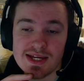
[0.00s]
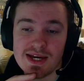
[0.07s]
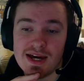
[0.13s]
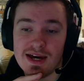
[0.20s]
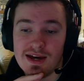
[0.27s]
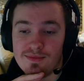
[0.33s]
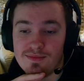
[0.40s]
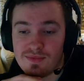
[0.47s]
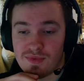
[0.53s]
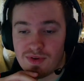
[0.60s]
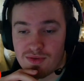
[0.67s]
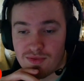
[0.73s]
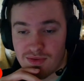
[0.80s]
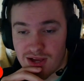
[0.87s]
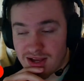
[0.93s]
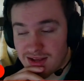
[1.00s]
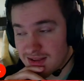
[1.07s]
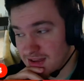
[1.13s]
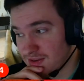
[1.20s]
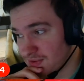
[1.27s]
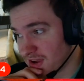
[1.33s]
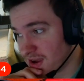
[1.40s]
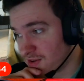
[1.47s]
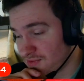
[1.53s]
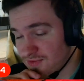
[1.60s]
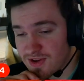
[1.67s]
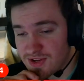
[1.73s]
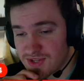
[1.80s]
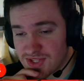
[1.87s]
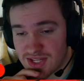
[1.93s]
And given how
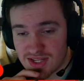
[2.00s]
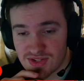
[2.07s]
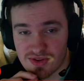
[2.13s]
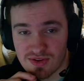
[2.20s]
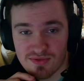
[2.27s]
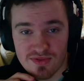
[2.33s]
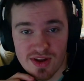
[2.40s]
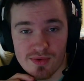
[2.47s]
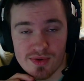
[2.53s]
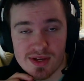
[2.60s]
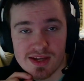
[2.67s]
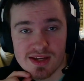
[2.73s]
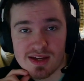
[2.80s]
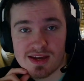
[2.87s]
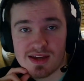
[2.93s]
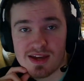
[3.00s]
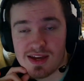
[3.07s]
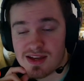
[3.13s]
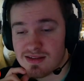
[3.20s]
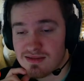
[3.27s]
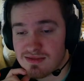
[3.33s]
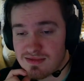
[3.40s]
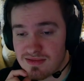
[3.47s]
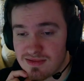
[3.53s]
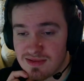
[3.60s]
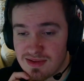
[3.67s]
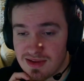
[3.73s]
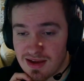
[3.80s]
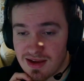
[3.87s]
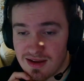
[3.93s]
fast things are flowing in
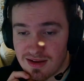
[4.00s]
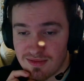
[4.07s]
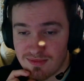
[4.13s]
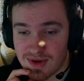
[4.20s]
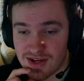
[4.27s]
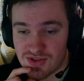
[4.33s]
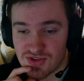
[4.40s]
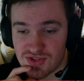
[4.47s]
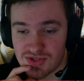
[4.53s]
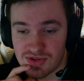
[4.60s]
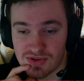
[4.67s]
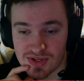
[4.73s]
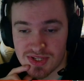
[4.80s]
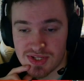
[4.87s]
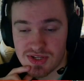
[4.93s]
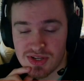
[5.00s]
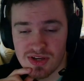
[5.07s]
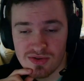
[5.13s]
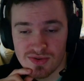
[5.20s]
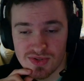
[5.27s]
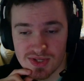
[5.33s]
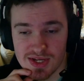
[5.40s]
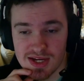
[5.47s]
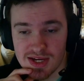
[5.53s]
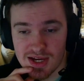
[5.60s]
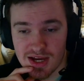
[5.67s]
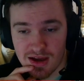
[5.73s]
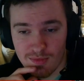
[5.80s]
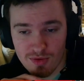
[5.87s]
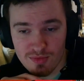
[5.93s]
Manchester United news,
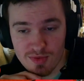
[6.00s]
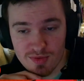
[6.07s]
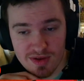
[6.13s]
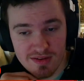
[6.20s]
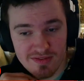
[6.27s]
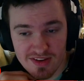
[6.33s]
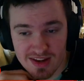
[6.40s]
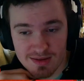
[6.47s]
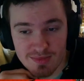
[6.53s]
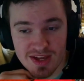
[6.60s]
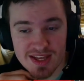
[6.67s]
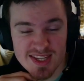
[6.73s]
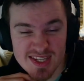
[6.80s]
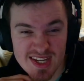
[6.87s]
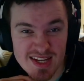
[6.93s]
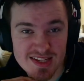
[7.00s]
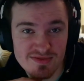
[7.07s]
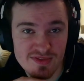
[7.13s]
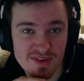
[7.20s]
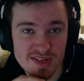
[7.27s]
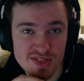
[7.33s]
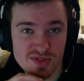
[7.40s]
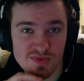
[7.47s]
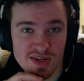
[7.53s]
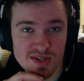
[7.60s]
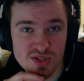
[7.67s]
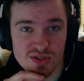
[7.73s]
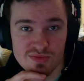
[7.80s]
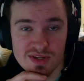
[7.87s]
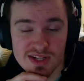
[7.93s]
I probably feel a bit incentivized to
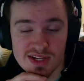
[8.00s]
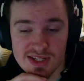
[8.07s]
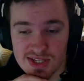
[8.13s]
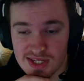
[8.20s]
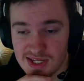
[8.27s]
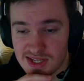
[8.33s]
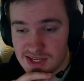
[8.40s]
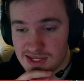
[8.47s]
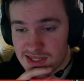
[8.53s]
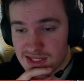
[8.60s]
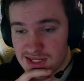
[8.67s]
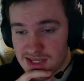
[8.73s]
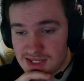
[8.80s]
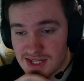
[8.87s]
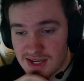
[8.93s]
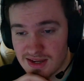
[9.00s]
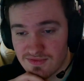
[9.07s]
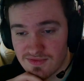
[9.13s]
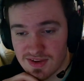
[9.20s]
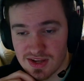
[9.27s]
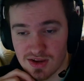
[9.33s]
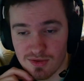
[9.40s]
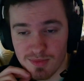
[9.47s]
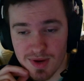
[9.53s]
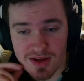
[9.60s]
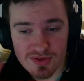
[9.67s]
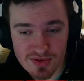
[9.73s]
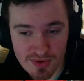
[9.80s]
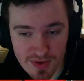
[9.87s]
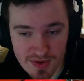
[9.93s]
actually releasing the second video about
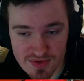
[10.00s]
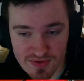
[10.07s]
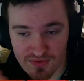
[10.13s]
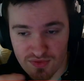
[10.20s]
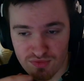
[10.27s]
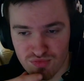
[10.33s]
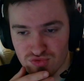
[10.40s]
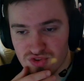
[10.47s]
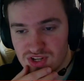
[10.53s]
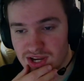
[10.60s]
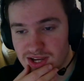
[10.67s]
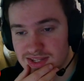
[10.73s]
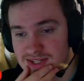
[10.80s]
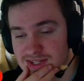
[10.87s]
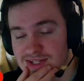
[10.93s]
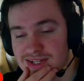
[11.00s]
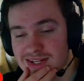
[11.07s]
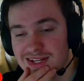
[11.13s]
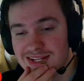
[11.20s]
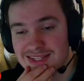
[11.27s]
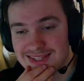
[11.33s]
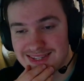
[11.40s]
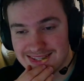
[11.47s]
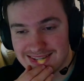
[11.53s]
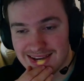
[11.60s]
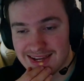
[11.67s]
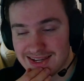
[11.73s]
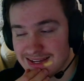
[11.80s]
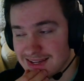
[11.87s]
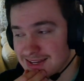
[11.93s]
the Director of Football Chatter today,